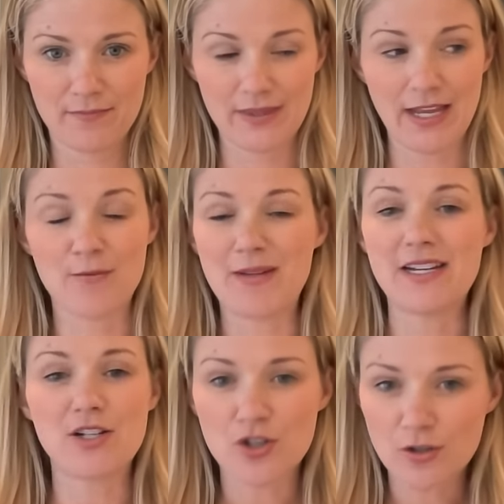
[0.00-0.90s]
And that could be
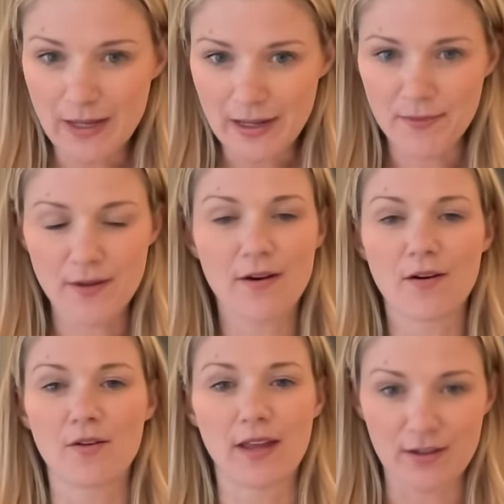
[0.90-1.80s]
digital paper
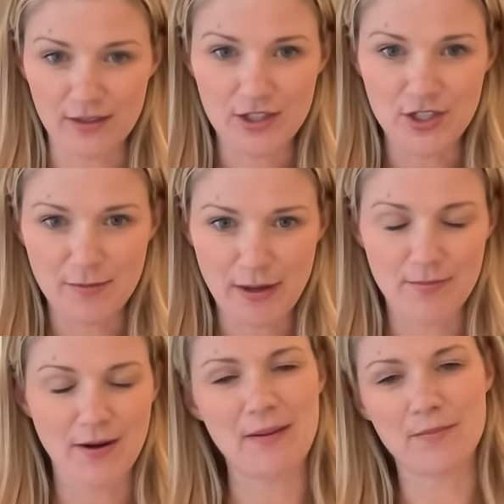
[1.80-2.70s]
or like legit
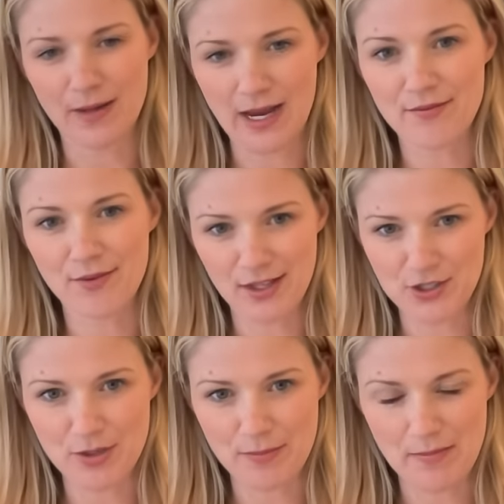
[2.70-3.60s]
paper. I'm kind of a
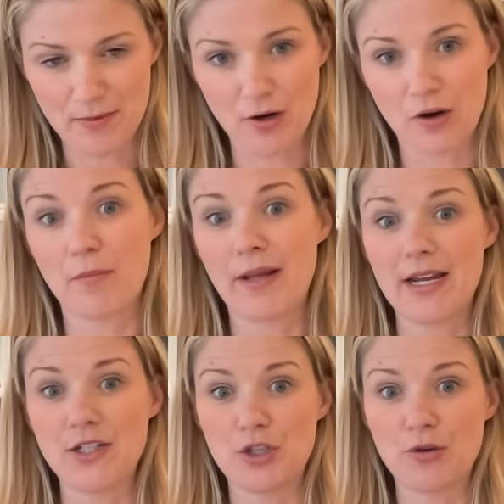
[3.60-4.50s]
legit paper girl, but
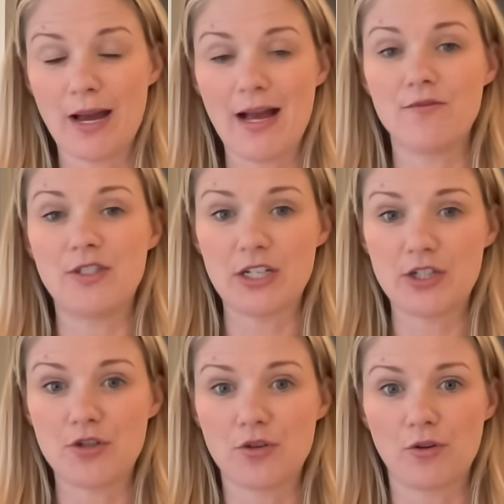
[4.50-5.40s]
I do have
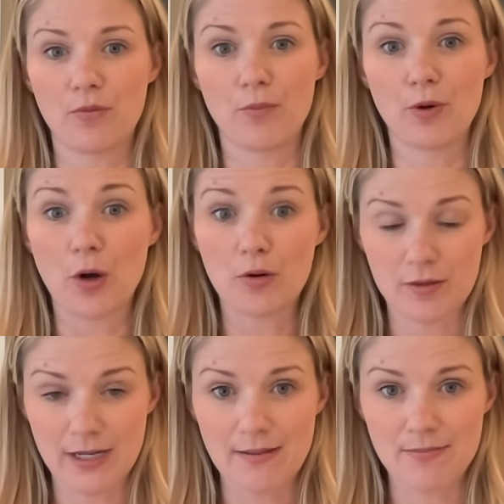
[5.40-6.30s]
digital
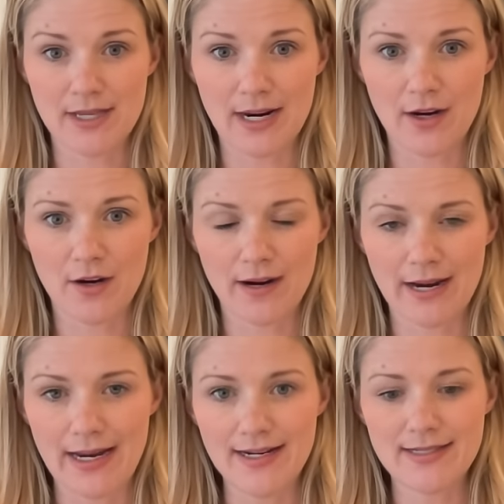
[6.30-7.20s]
prototypes that I
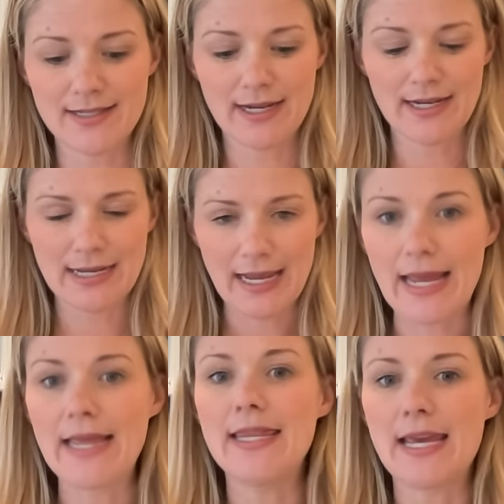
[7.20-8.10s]
create
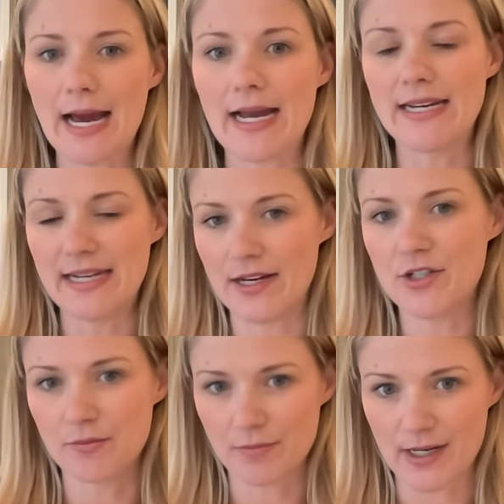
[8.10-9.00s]
in the
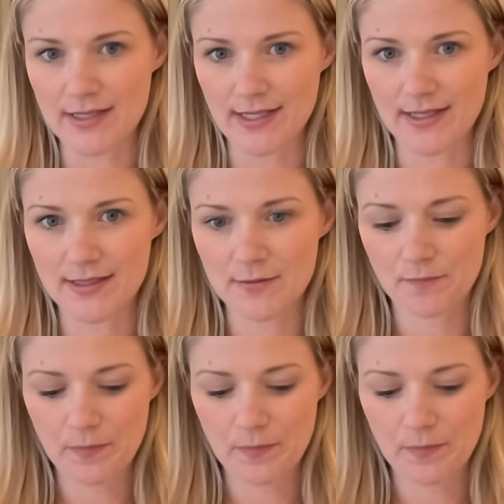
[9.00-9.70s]
ideation process.